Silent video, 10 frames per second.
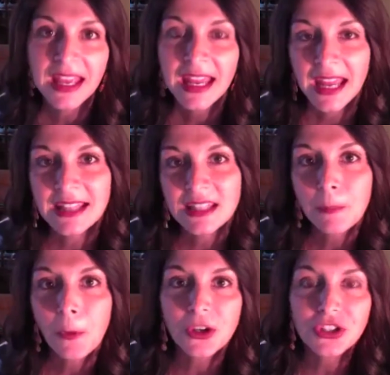It's
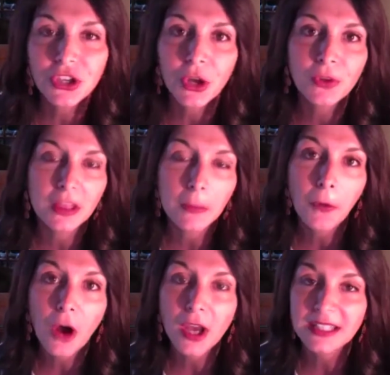important to note that the
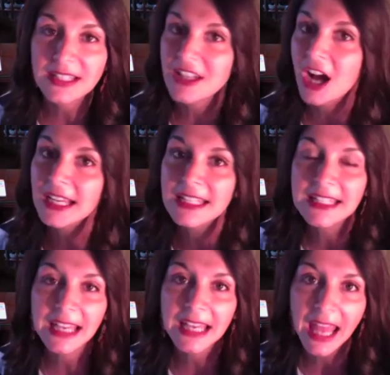product does not
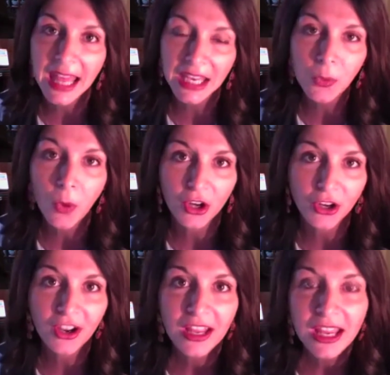contain any
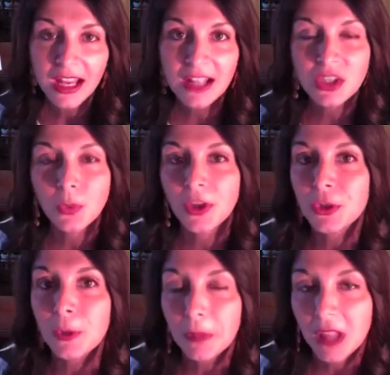water, and so when you
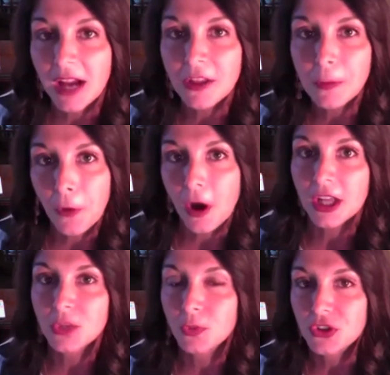apply the
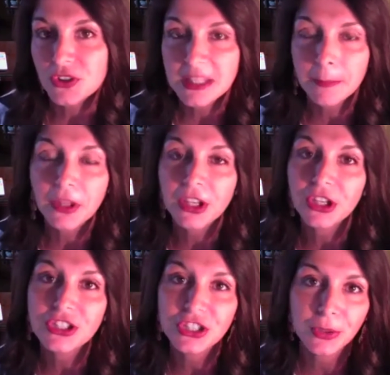product, what you're simply going to
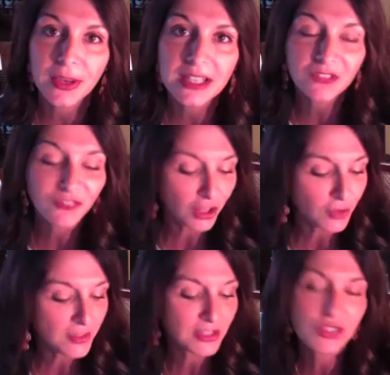do is follow
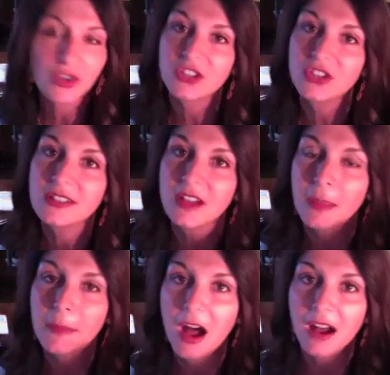the instructions on the
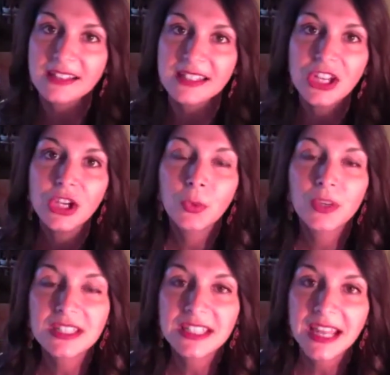box,
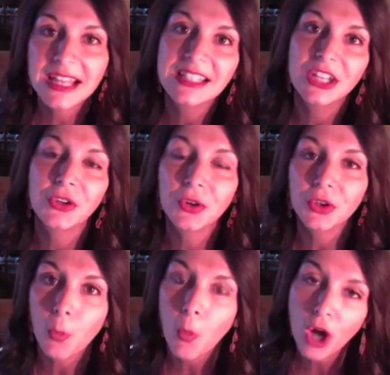which states that you're going to
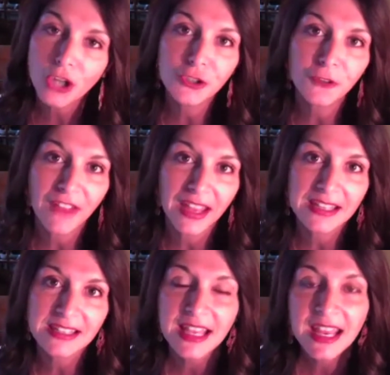wash your
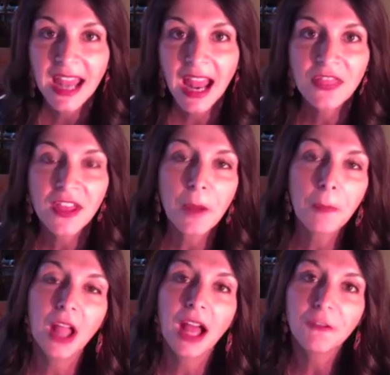face and then
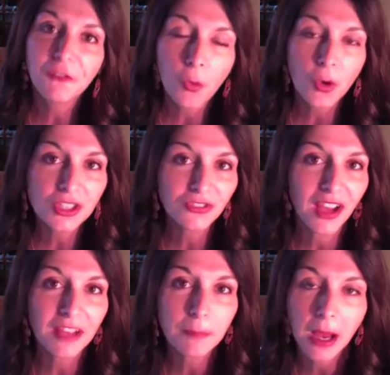apply 4 to
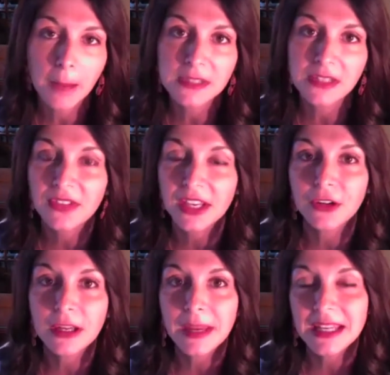5 pumps of
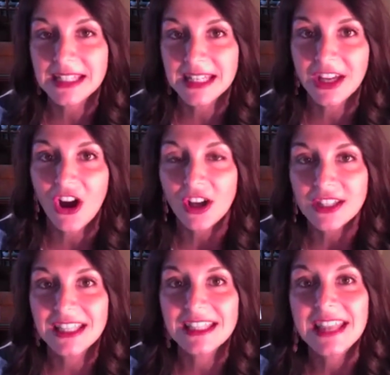NeriumAD
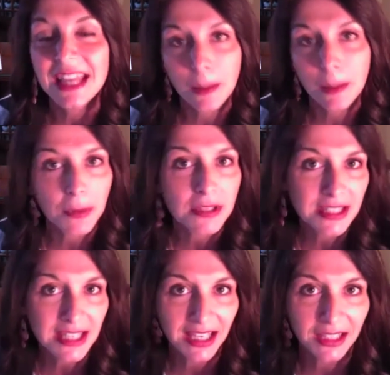onto damp
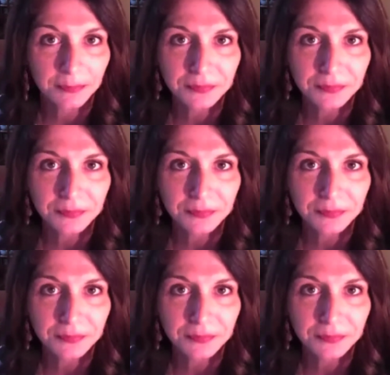skin.